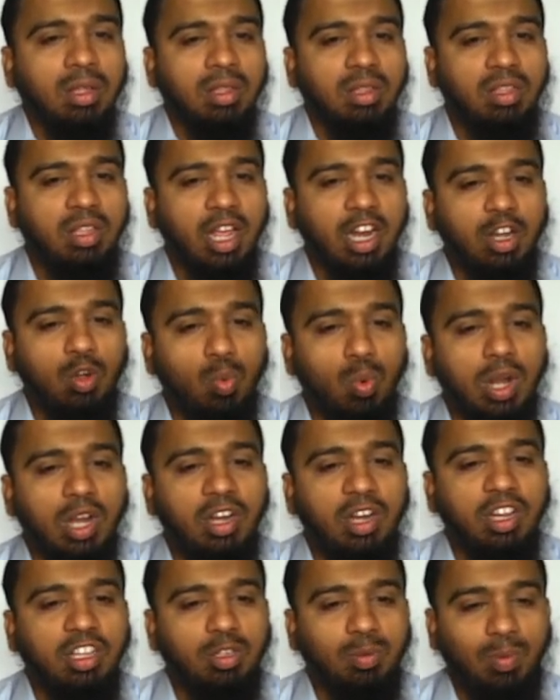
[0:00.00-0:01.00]
that will
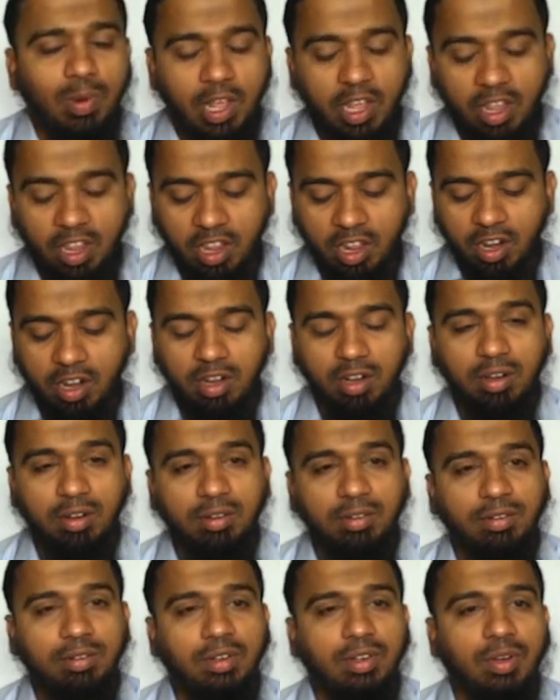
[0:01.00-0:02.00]
display here.
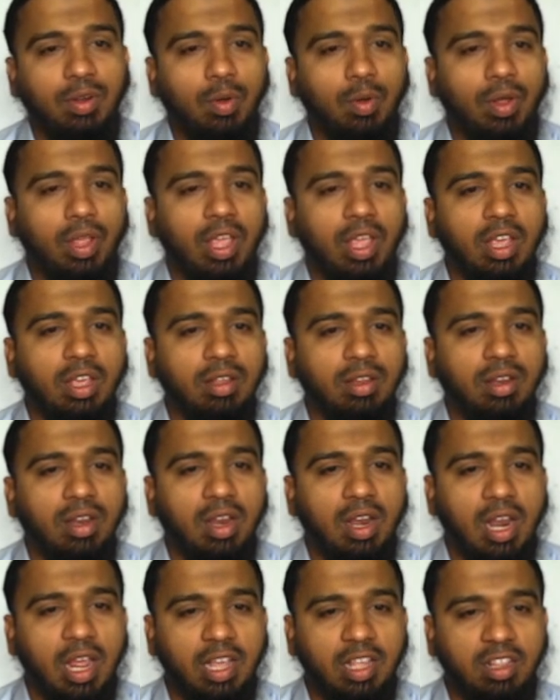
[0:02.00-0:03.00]
Okay,
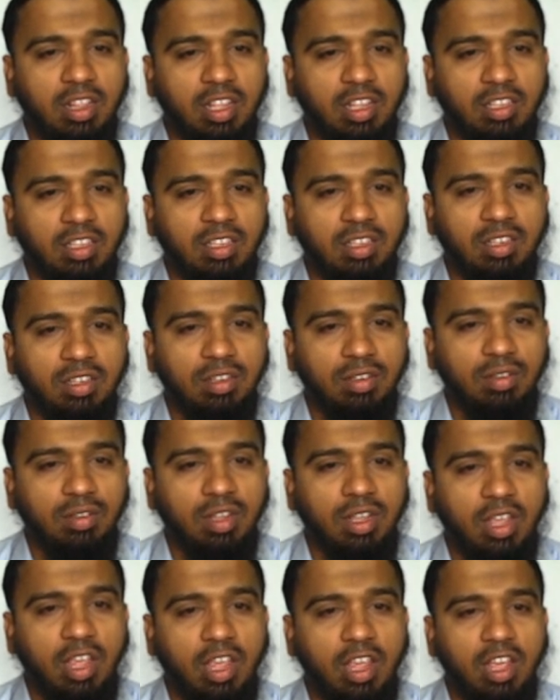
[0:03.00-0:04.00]
like this.
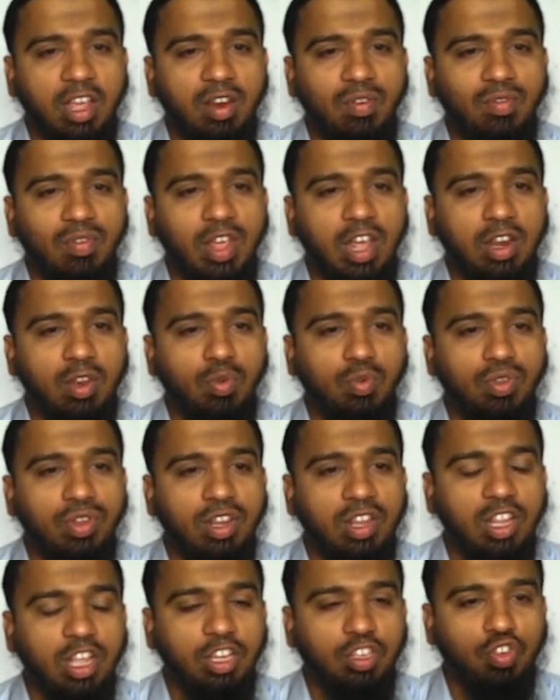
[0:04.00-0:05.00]
Here we are
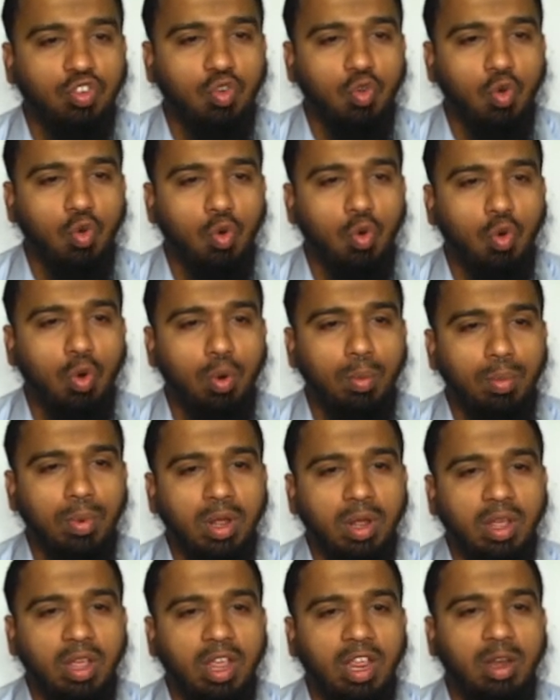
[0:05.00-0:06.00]
using the scope.
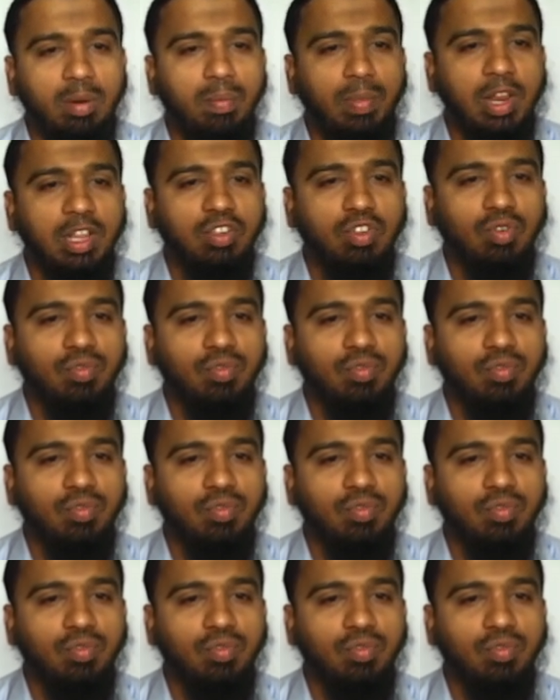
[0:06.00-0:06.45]
In place